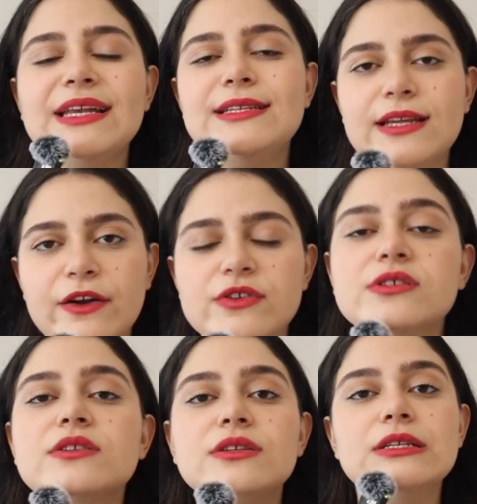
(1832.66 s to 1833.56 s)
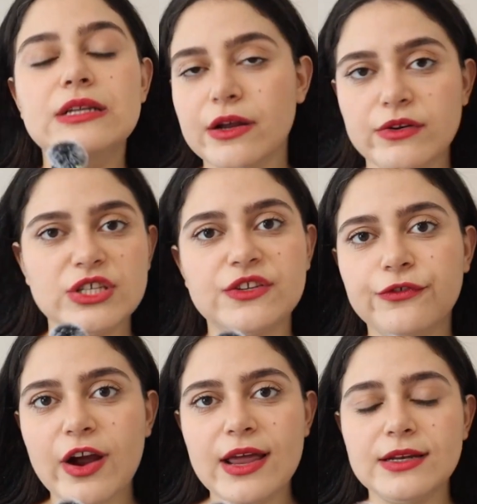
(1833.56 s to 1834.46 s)
dearest
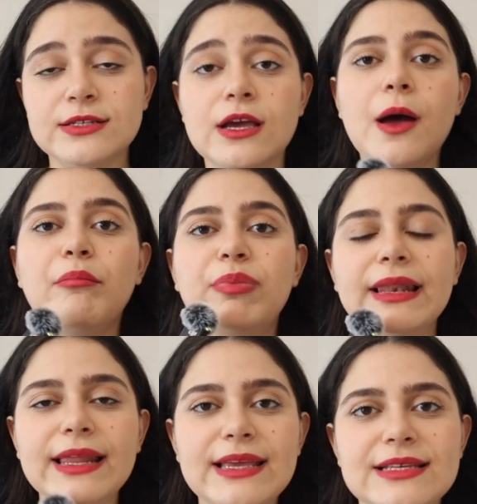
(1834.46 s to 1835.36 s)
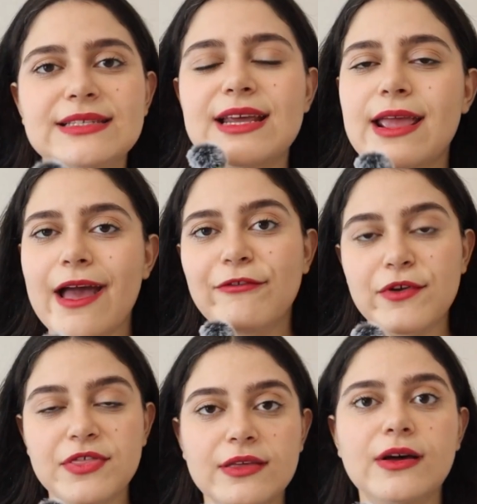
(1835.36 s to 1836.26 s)
friend, please take
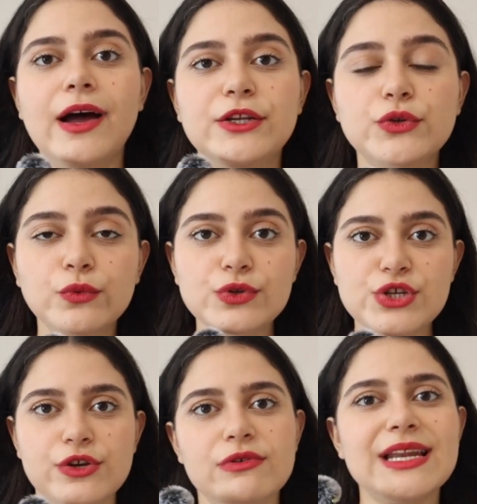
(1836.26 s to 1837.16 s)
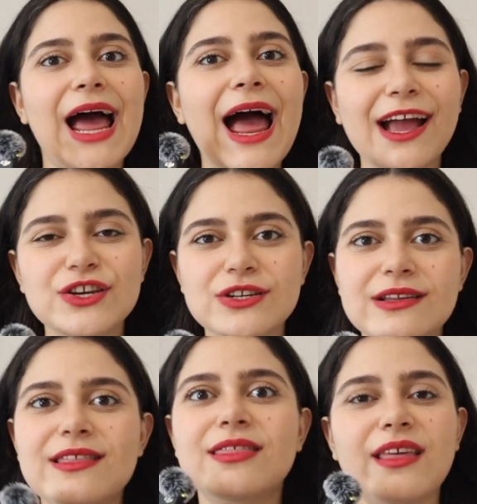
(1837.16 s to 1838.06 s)
everything that I told you and
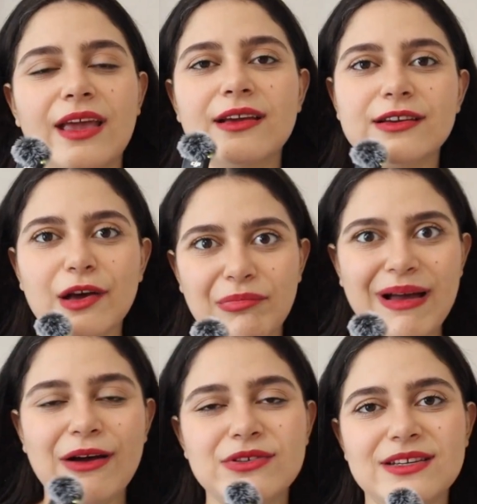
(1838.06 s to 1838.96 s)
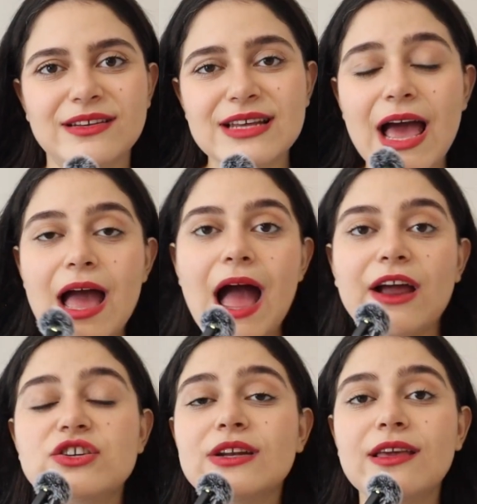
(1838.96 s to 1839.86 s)
actually think about it.
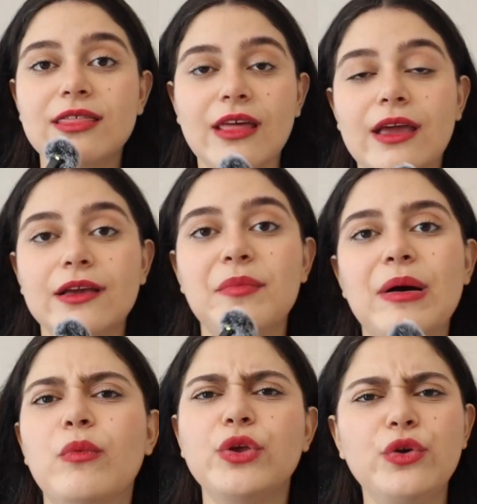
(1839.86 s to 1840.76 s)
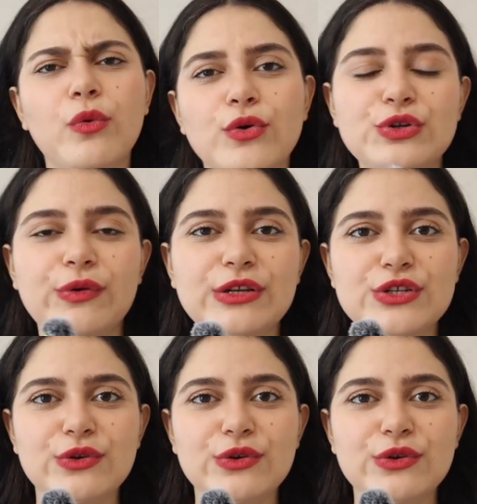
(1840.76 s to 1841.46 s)
Actually think about what you are doing to